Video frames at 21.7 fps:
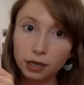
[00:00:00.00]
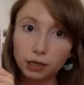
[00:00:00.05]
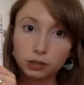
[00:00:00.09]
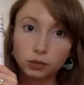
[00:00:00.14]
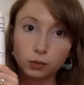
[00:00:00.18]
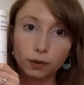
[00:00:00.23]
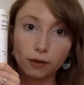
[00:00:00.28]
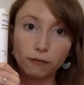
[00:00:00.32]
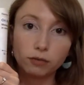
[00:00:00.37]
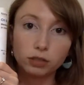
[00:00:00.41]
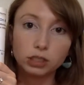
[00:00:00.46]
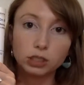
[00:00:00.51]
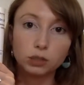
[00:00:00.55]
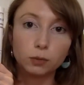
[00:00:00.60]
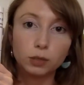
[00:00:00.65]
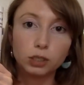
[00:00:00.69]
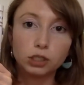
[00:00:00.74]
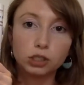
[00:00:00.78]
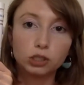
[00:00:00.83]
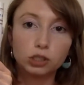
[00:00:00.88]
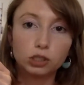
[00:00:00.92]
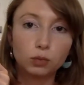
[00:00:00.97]
So we have to
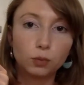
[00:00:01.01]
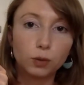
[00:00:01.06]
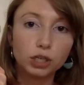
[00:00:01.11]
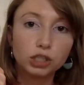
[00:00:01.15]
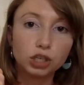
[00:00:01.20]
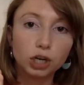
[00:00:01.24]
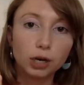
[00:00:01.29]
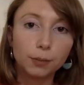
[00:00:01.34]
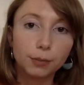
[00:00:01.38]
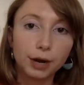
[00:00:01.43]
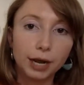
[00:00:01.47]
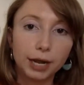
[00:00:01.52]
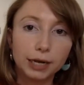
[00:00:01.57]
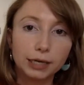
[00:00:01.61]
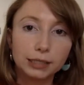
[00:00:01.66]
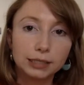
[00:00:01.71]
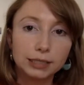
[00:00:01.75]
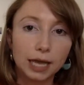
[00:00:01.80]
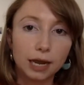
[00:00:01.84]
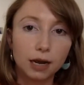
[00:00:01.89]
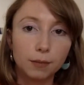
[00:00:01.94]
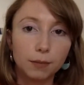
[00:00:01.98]
switch our brain to
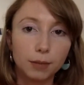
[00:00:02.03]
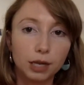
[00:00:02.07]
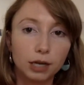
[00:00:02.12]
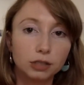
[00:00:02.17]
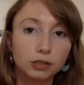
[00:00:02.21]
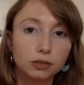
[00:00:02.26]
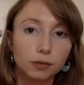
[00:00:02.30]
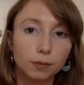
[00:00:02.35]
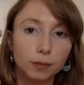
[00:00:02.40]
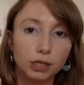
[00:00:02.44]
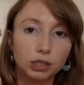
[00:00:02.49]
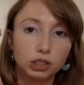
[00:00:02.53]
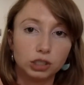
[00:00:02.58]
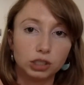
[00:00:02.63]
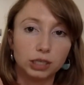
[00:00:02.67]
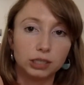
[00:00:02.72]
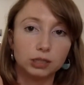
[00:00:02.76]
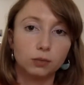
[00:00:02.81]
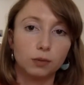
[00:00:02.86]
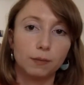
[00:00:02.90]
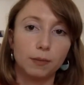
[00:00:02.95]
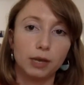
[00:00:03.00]
centimeters from
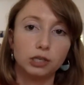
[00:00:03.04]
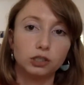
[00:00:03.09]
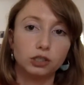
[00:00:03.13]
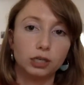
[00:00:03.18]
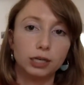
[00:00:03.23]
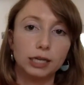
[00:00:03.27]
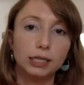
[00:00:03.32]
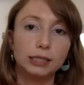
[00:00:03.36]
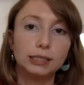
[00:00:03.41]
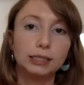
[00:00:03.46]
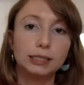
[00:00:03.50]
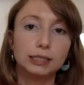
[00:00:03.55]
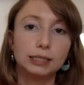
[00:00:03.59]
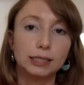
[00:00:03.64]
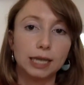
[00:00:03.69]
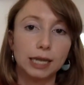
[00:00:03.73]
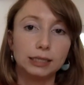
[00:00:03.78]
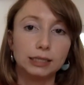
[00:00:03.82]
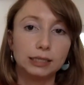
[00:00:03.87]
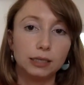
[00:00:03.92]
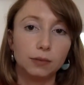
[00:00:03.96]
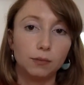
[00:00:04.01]
inches. We're measuring in
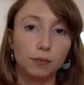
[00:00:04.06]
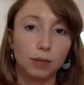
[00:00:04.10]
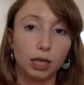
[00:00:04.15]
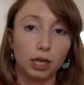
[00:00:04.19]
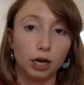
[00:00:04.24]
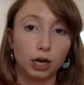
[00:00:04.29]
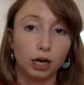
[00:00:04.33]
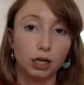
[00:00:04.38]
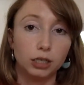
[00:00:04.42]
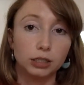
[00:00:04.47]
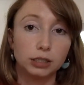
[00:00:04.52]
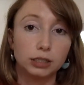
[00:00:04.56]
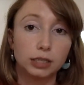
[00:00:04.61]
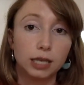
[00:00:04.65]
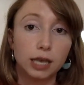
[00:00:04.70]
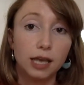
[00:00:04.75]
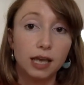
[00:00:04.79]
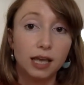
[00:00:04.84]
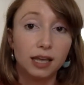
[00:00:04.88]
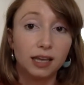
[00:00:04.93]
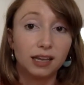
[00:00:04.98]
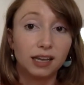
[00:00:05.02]
centimeters
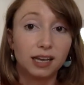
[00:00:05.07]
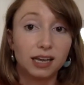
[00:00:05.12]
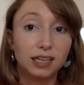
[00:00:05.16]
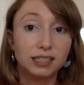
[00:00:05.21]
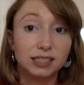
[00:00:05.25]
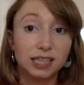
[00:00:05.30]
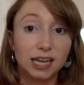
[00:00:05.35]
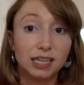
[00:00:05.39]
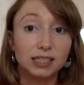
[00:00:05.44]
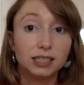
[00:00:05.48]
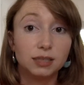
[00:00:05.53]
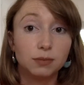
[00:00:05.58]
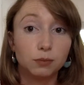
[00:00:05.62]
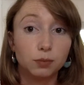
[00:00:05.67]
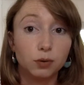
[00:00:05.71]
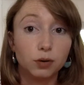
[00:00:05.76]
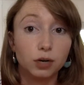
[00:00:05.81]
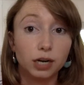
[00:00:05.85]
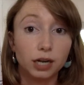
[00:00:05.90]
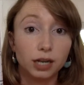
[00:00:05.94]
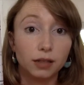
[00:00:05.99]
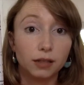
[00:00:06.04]
because that's
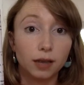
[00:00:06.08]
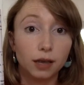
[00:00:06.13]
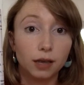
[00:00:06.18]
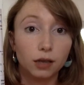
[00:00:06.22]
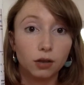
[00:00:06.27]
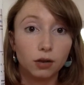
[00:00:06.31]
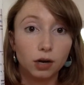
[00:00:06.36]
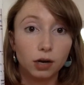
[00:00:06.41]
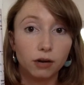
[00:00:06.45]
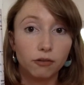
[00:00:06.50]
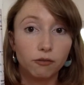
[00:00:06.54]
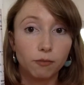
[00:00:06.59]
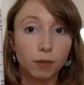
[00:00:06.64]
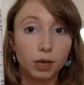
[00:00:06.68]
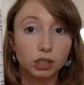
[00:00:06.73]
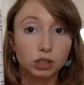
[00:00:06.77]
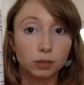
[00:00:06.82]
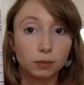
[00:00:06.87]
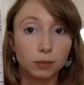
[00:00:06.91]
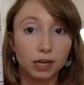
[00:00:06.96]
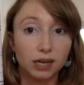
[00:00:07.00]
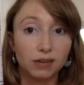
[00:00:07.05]
important, that unit of
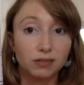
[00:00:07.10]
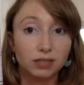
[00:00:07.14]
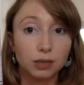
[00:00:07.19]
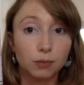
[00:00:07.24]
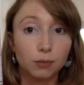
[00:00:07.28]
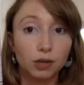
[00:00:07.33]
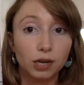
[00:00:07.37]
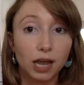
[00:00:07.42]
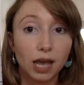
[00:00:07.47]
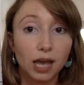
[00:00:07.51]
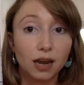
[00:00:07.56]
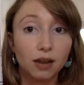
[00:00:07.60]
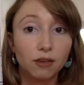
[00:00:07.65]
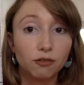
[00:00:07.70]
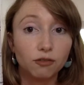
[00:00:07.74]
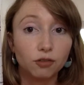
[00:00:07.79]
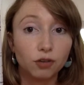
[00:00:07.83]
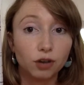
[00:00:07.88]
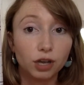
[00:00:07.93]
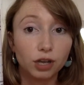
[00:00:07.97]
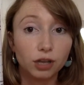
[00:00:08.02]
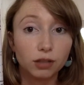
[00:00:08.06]
measurement. If someone had a
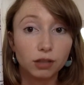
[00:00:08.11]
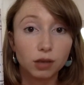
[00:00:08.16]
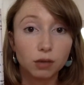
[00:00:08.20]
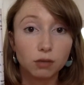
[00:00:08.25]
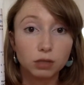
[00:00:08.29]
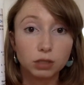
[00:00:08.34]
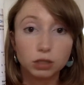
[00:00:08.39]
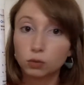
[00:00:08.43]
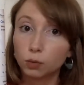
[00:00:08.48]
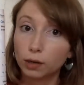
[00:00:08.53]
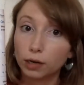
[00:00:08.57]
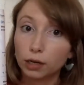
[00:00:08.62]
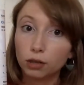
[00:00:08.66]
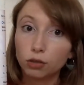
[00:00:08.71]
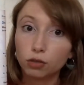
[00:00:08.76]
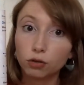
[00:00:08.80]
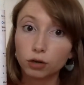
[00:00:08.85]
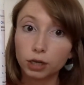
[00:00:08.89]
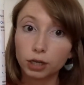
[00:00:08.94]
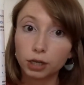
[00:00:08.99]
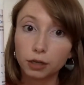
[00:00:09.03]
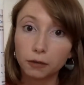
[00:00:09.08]
foot that was
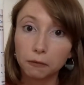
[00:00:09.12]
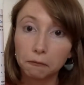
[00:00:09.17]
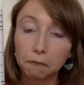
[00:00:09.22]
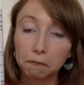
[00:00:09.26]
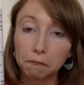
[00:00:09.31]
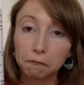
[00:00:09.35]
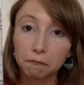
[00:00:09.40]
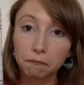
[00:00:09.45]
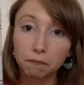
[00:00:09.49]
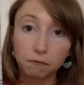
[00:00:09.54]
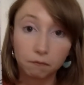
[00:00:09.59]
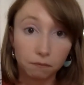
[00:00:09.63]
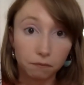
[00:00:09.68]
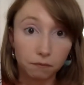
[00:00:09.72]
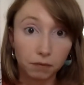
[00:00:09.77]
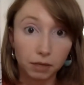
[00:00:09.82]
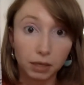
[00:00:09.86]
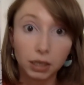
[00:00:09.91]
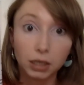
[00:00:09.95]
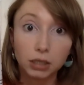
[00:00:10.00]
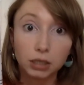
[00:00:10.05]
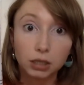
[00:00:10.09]
23
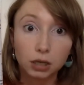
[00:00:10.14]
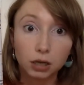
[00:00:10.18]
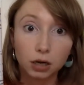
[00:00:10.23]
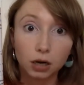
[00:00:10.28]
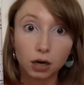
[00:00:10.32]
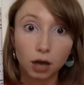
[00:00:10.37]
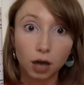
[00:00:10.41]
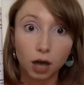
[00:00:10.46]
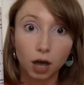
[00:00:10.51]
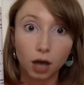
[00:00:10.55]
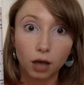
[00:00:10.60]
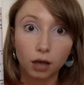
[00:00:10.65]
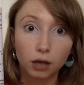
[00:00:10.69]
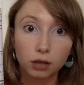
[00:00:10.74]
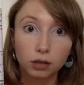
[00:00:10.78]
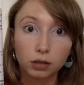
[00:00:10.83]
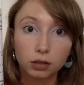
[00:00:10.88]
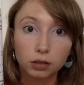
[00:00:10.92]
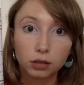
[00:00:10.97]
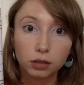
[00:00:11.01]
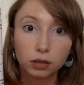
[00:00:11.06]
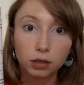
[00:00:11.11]
feet long,
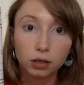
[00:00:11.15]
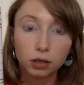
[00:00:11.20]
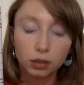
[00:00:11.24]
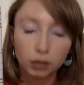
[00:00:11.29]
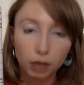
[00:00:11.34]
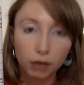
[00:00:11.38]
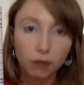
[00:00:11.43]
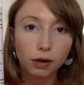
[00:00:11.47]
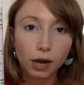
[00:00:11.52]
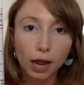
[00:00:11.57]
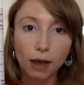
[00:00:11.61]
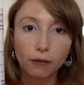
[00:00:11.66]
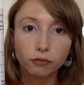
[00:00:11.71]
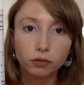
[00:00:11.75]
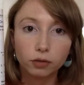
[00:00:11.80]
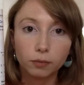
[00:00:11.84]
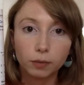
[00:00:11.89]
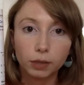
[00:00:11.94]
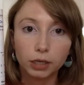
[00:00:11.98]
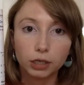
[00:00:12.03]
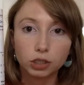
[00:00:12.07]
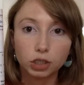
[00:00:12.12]
they would have to
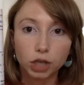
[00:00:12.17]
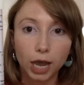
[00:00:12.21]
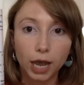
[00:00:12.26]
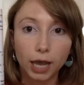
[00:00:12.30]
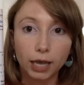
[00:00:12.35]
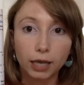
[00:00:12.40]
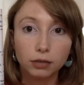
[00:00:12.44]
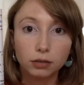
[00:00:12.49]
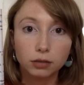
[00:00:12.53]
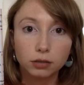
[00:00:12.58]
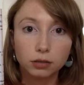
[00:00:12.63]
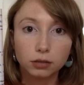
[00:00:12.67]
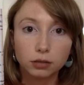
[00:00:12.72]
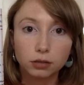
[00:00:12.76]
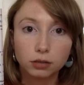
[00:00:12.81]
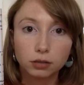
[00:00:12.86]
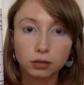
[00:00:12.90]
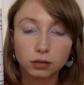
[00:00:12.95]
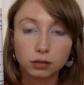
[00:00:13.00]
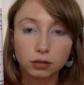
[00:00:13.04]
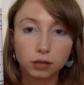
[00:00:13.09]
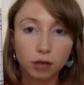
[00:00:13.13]
be a giant.
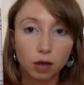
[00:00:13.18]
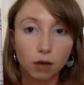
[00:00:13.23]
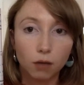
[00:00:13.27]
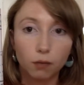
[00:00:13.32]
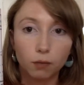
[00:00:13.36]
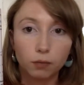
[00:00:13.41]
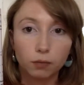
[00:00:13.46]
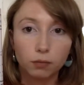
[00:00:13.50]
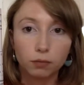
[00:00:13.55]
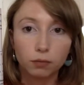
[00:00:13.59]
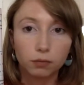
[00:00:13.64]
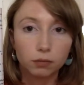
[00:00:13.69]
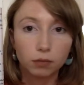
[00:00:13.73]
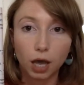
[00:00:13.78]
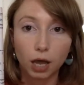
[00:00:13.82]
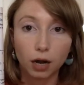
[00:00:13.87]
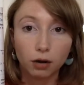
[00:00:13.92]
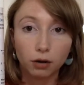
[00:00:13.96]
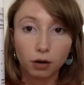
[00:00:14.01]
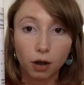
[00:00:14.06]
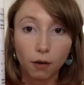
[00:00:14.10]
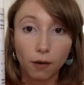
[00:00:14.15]
So I
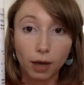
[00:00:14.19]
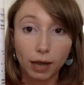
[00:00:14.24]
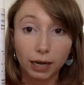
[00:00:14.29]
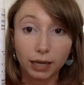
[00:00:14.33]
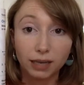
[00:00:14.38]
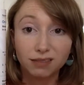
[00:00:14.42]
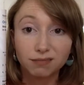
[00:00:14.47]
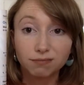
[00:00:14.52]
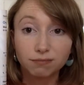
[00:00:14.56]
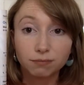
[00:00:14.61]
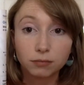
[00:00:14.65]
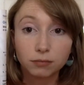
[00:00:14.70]
don't know any.